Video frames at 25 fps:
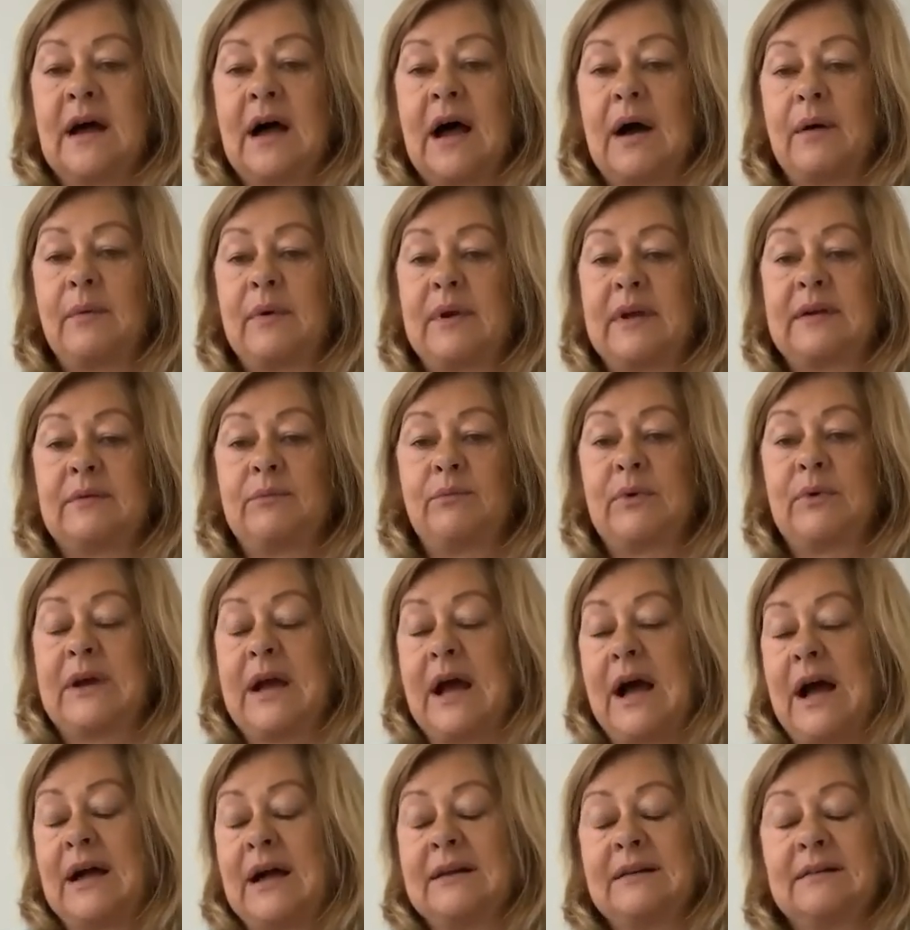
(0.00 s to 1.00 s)
We
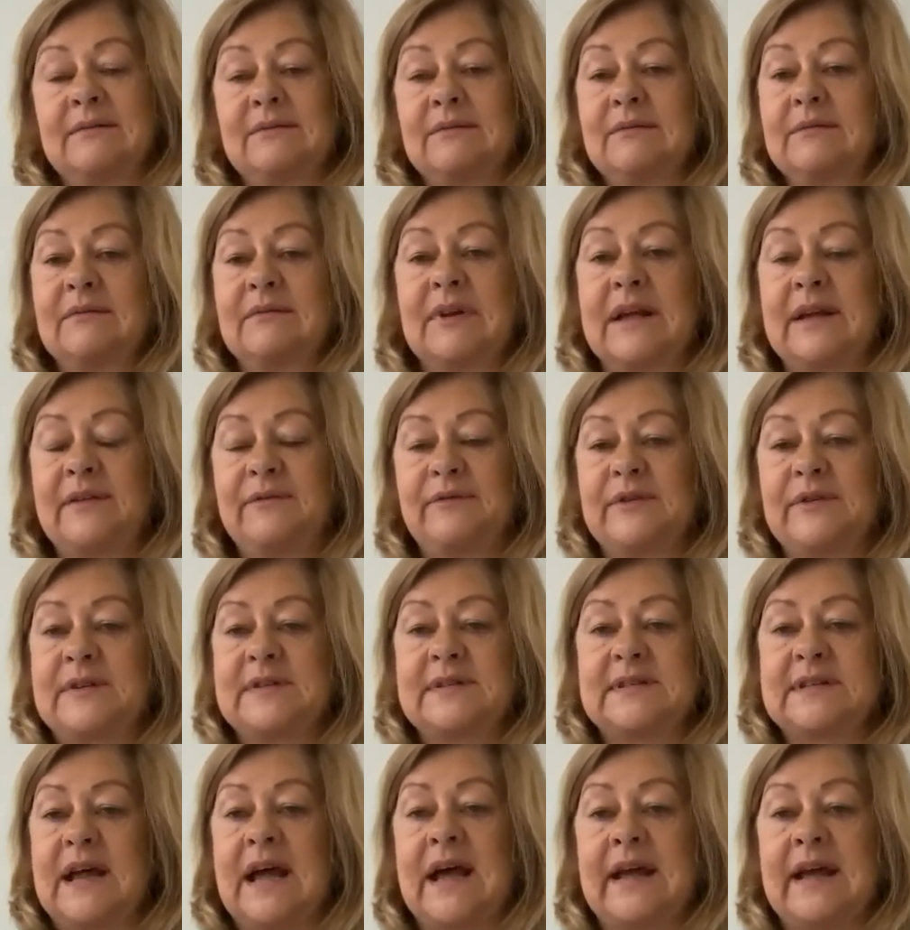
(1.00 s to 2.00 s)
can't leave the
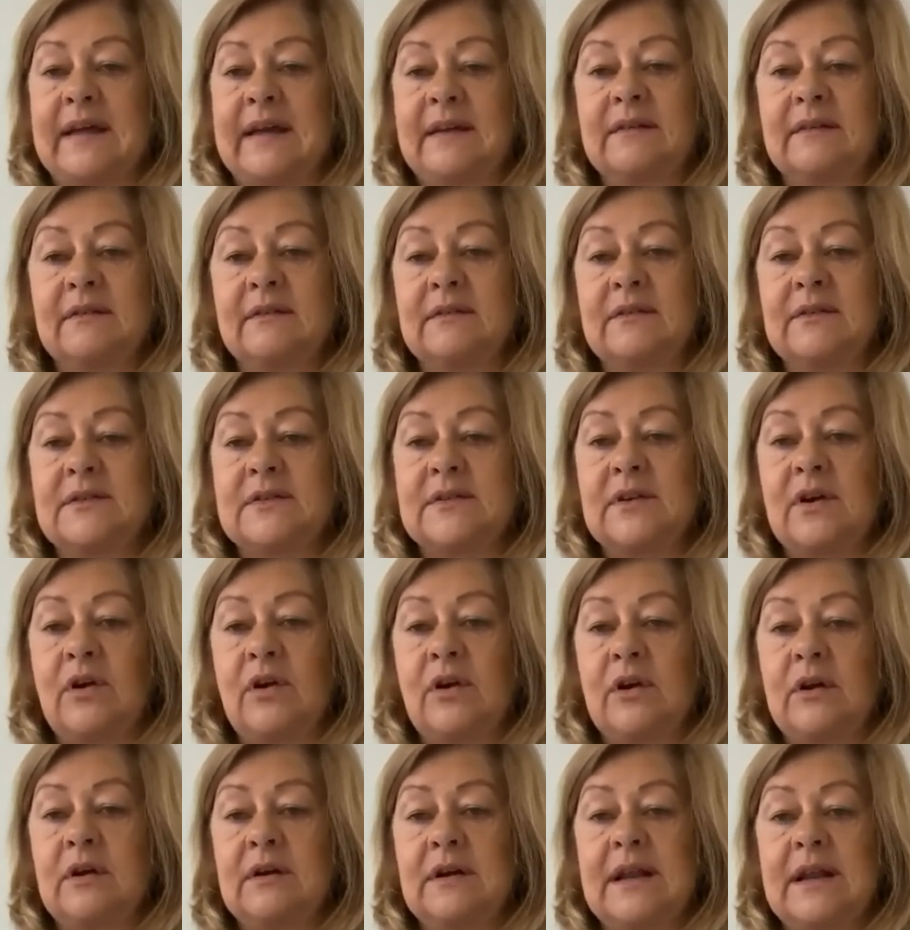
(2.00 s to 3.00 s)
state.
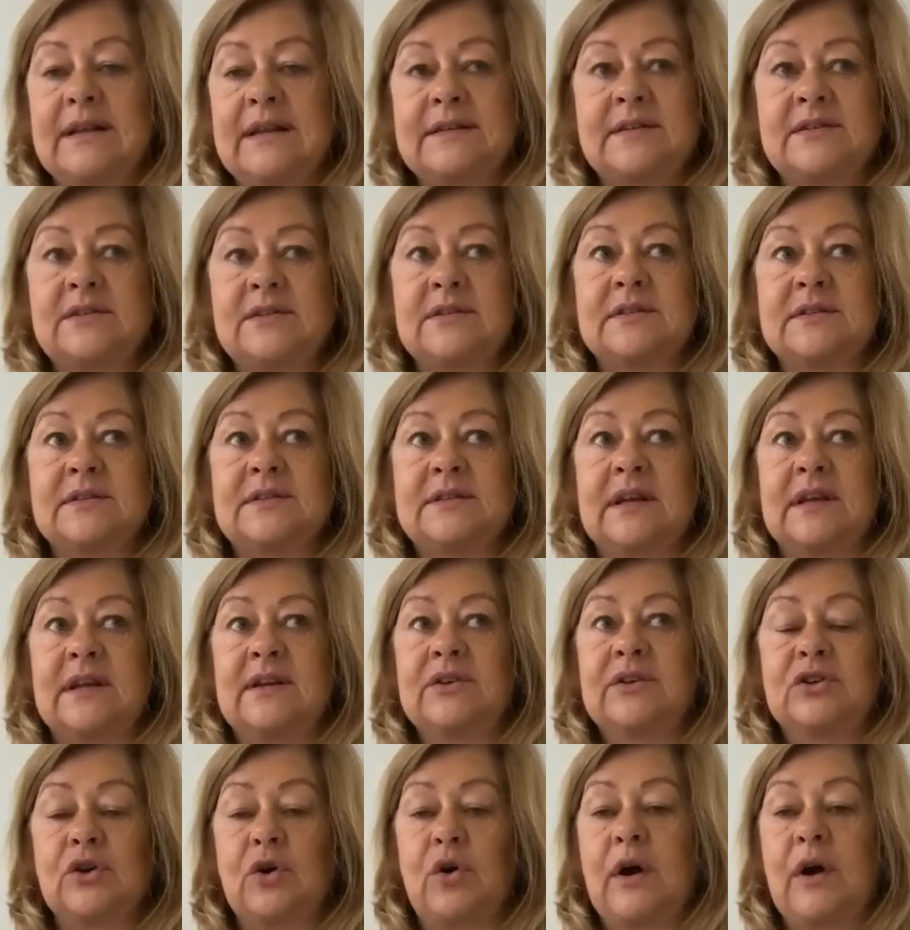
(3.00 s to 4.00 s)
So let's just
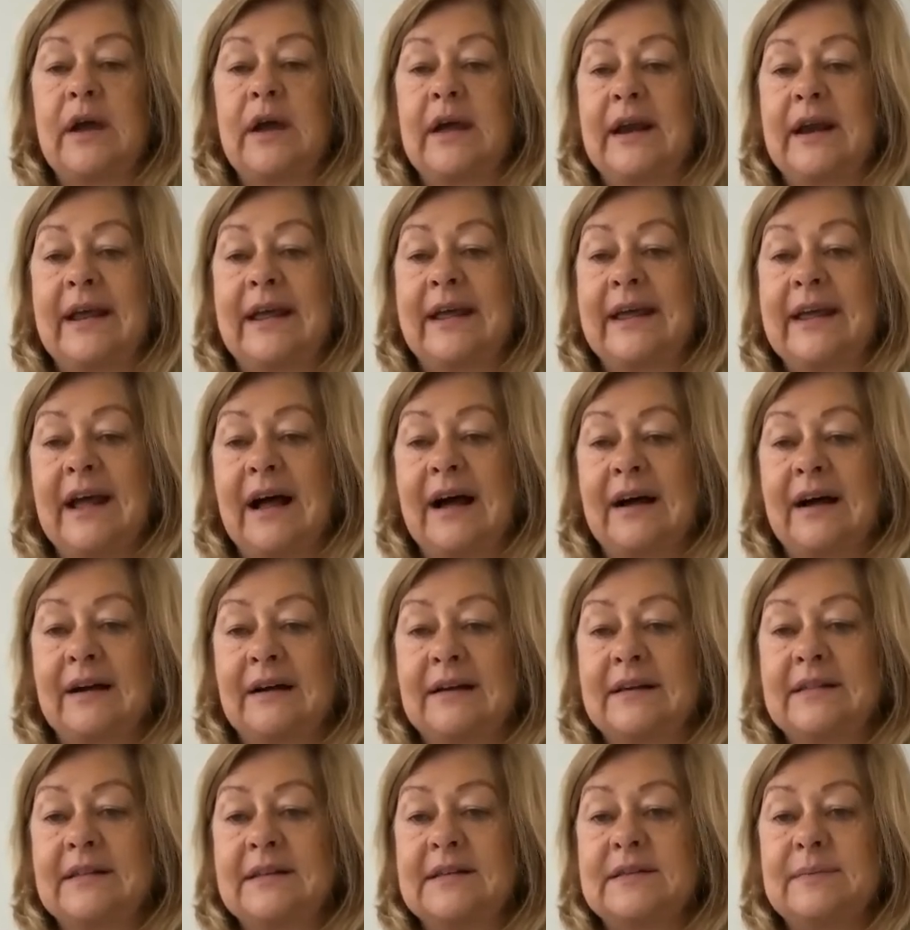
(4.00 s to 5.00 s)
enjoy it here
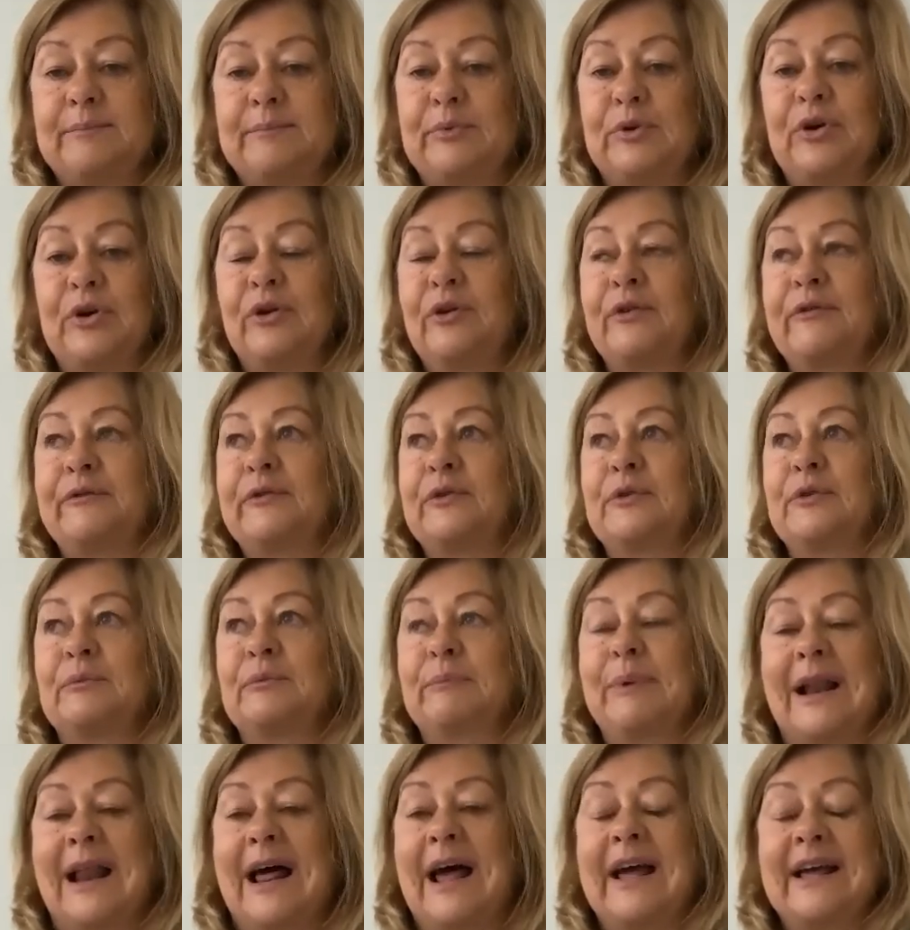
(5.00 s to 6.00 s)
in this beautiful
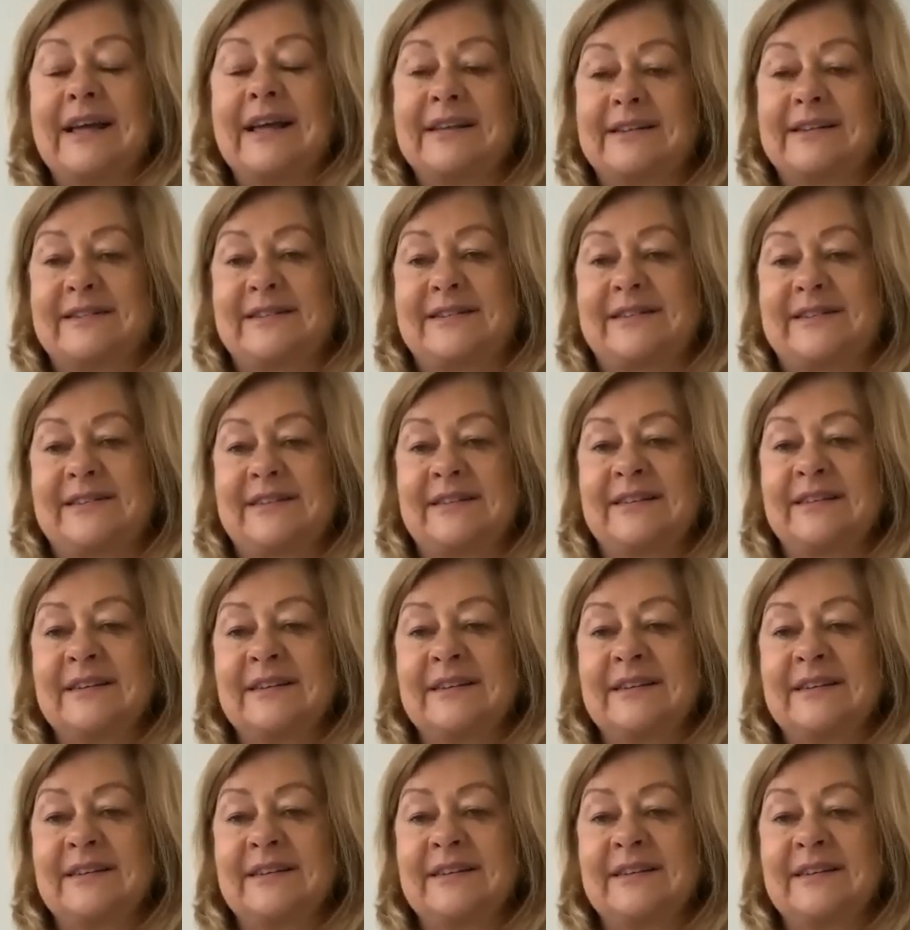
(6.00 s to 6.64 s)
place.